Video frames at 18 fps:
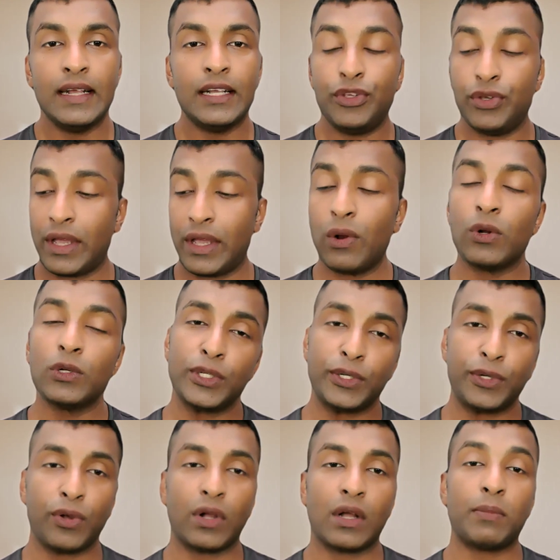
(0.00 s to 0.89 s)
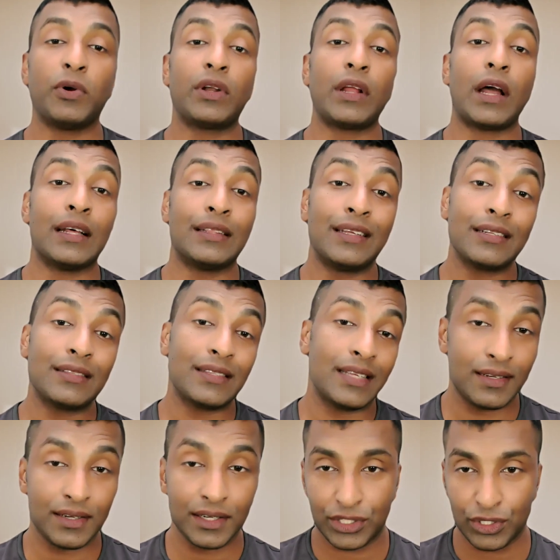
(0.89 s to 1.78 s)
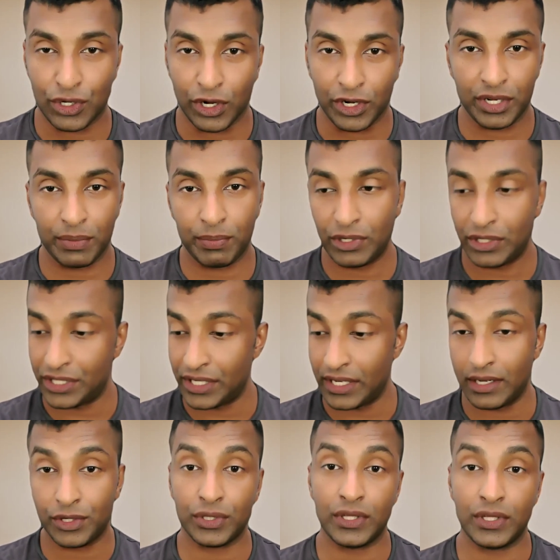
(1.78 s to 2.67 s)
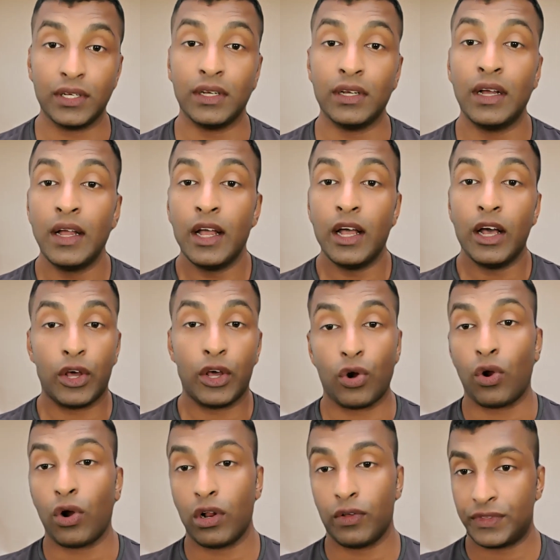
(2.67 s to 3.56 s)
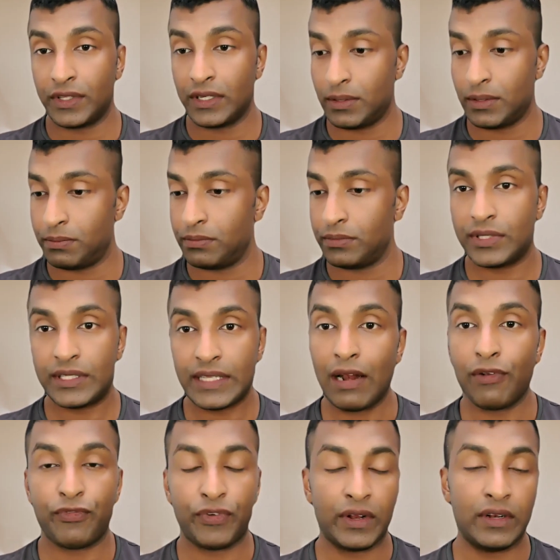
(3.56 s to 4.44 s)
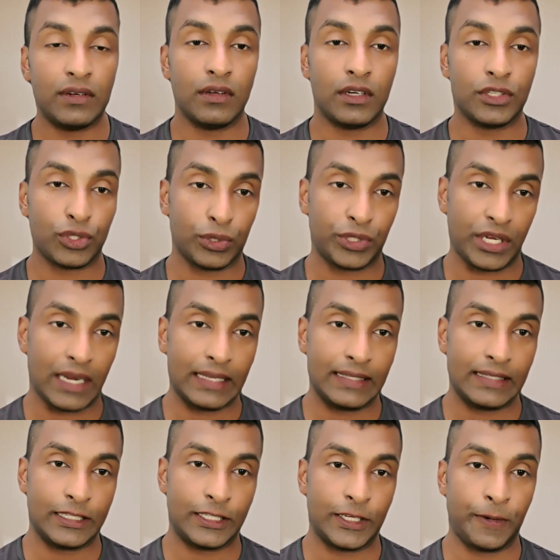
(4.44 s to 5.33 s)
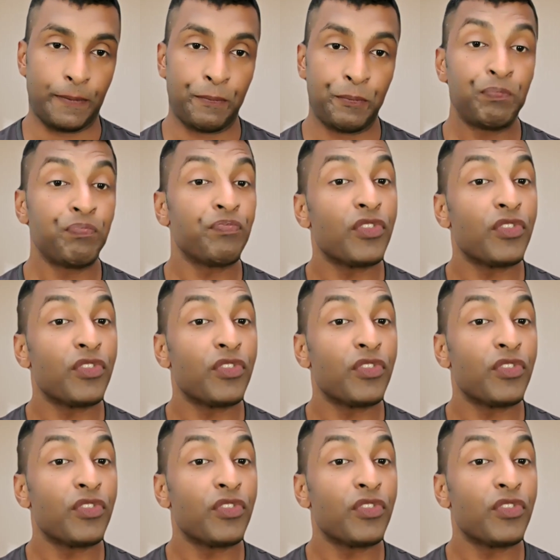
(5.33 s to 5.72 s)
You can also talk about other thinkers' contribution to the role of the self in socialization.